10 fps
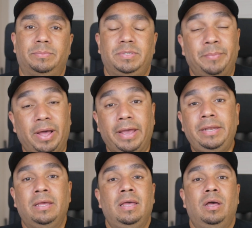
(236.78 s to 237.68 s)
tips in
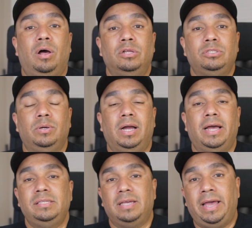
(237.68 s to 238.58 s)
mind. Also
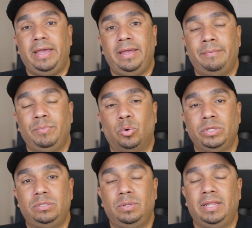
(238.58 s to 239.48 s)
guys, I am
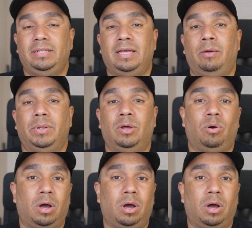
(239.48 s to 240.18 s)
going to link down below